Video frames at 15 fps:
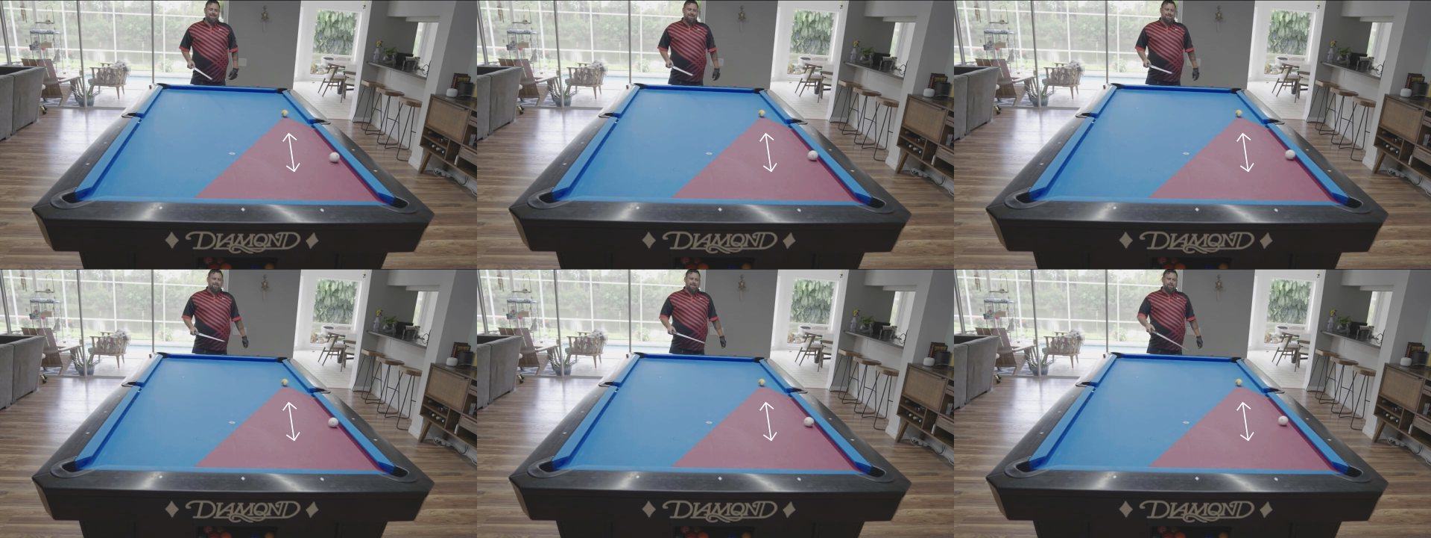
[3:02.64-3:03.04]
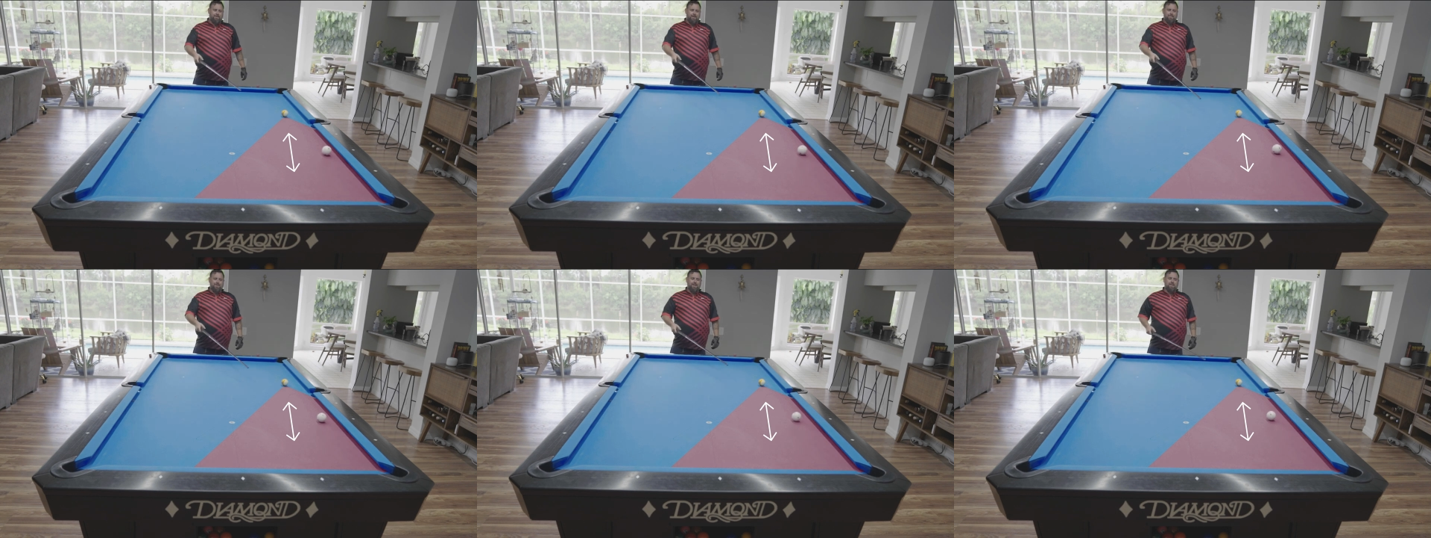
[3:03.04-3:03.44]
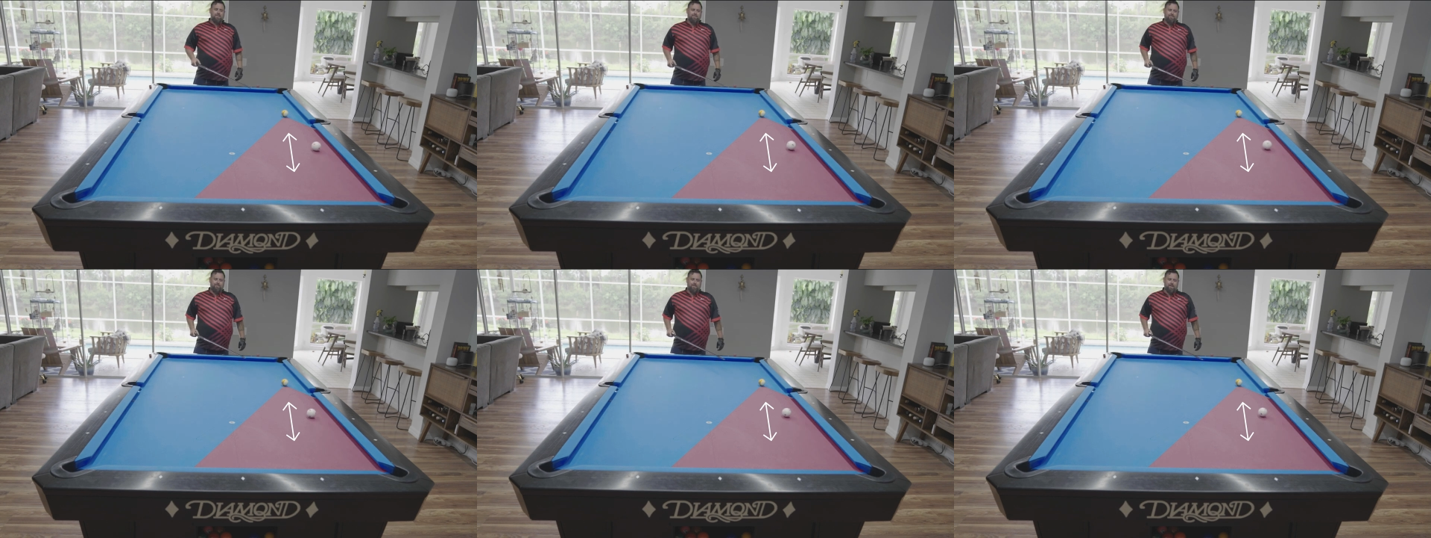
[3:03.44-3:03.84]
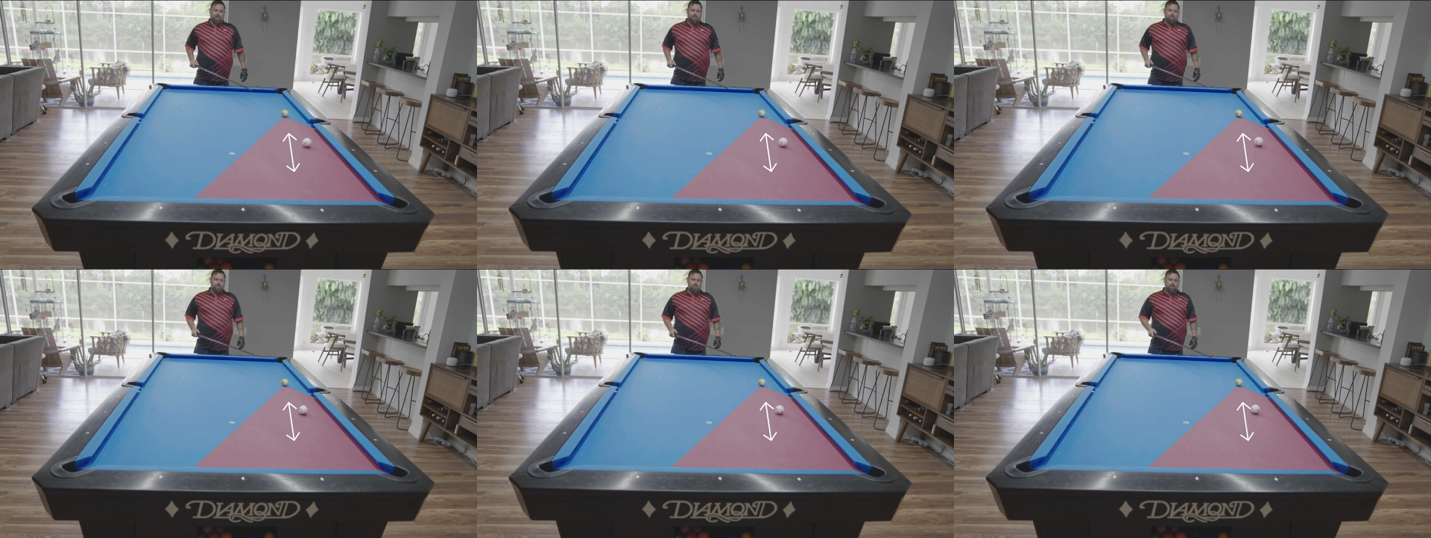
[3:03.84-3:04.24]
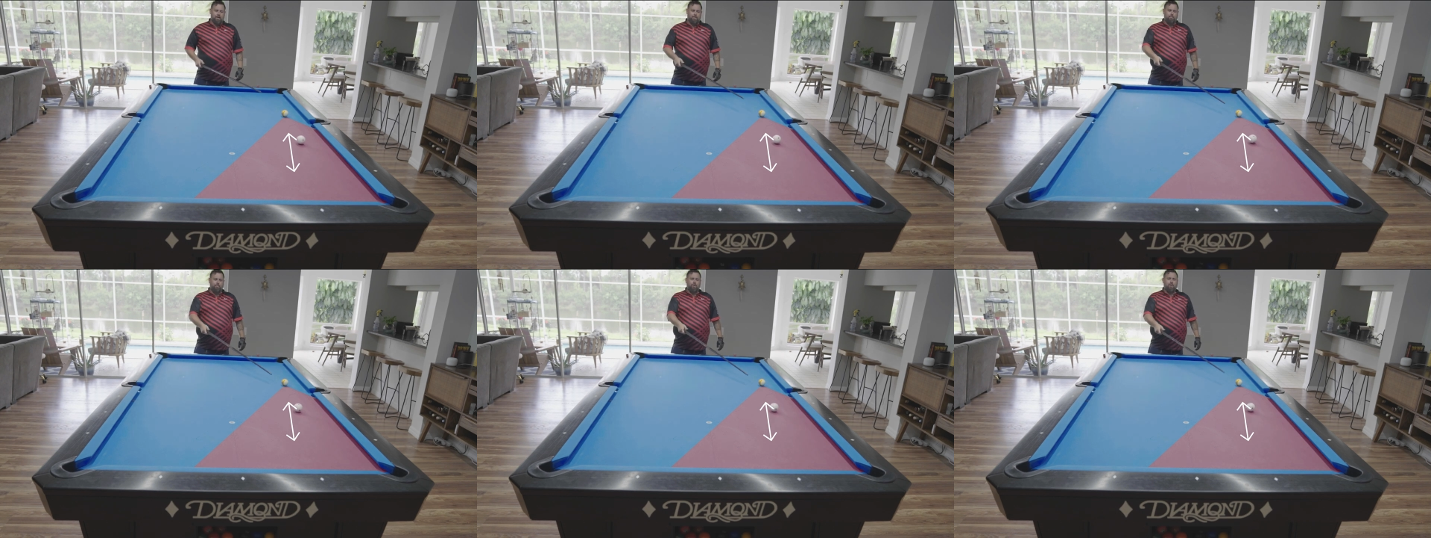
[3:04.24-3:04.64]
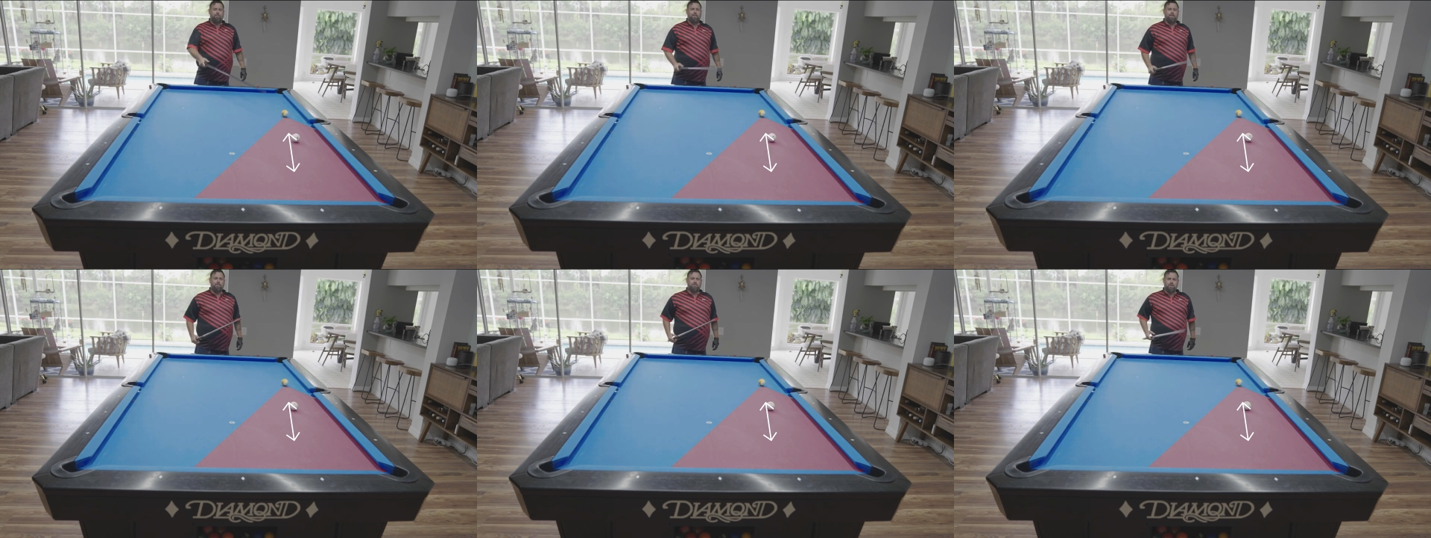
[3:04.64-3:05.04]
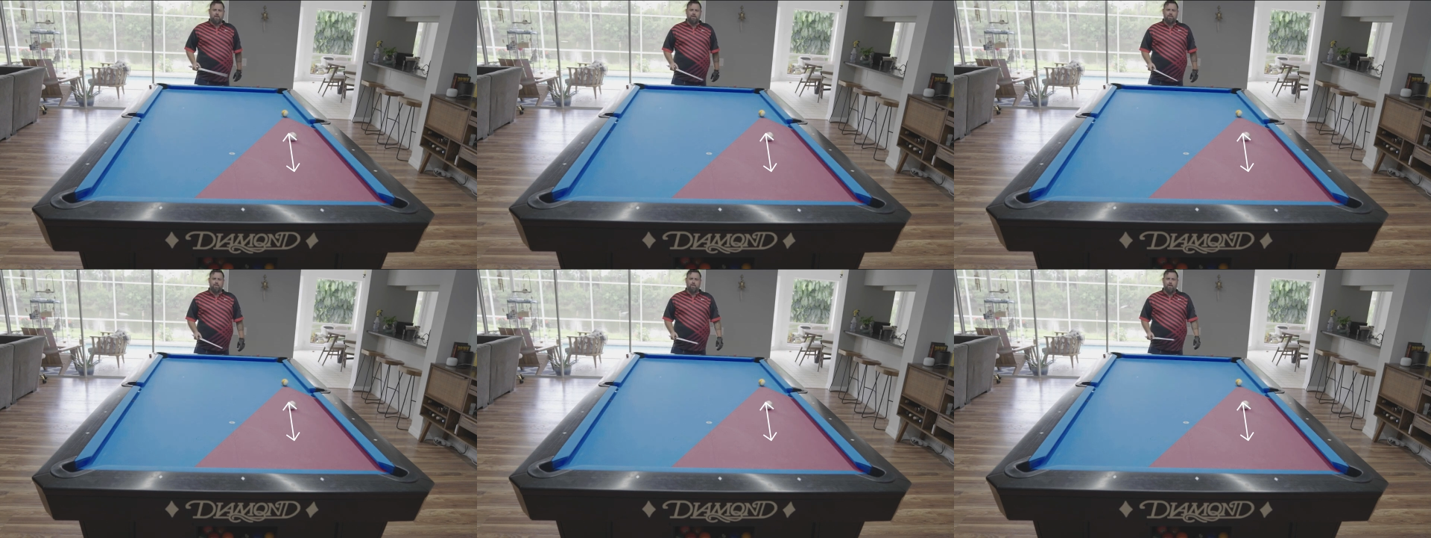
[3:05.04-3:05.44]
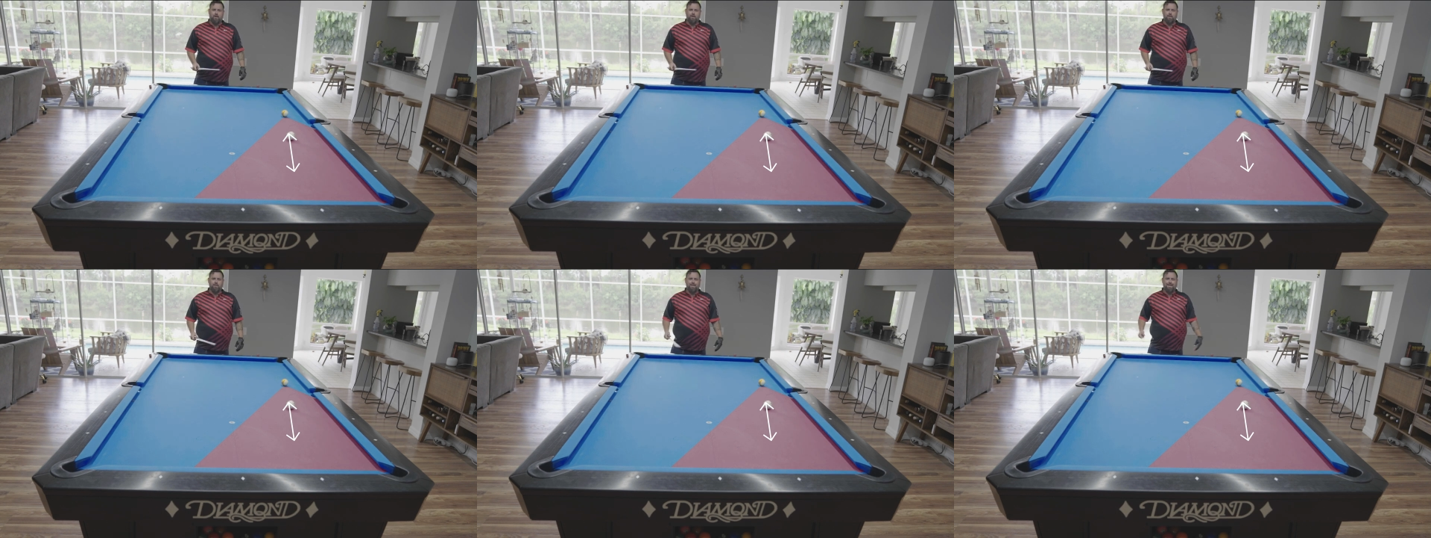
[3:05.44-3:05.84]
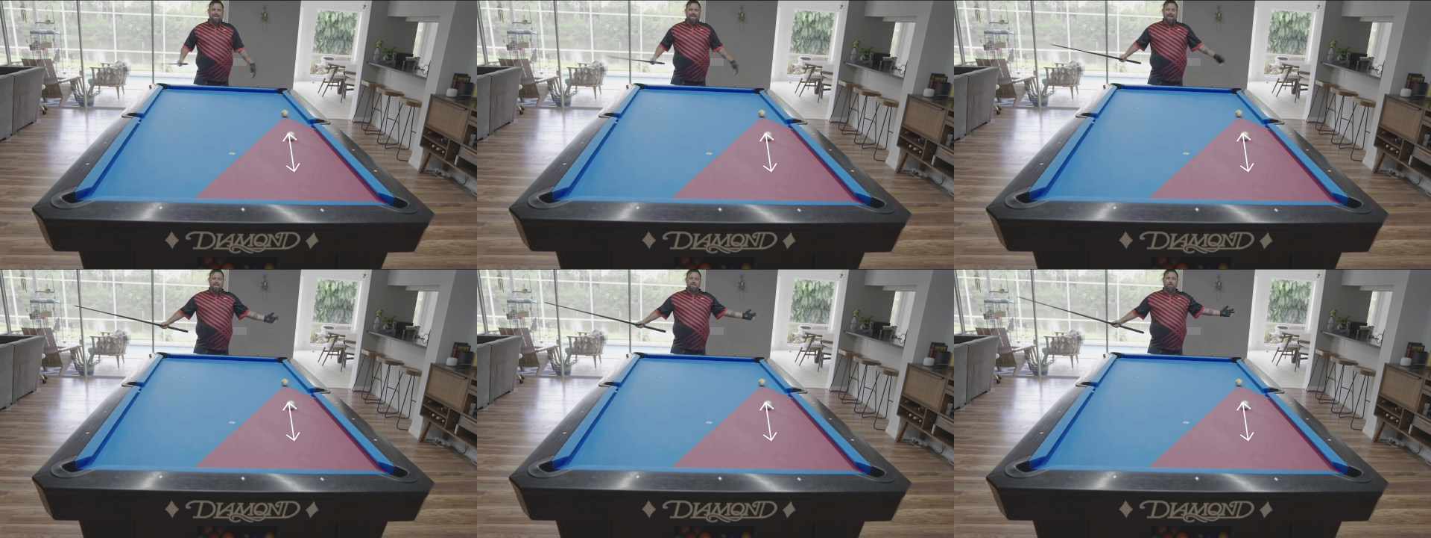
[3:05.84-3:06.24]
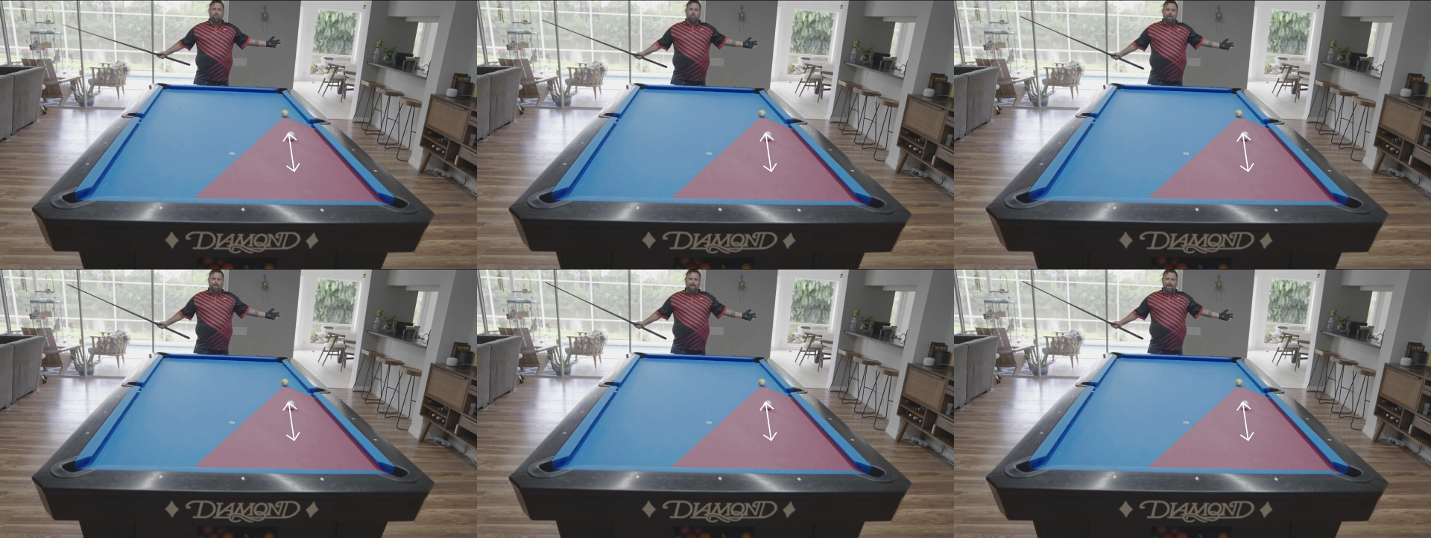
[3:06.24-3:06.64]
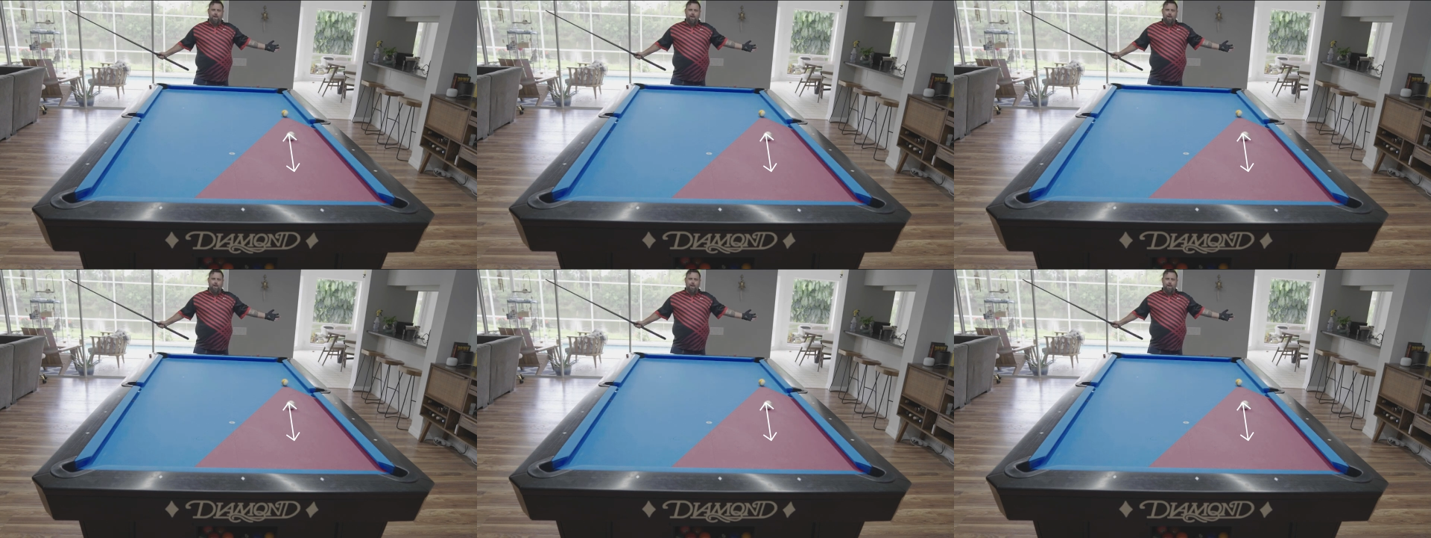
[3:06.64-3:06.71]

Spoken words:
[unreadable: no face in view]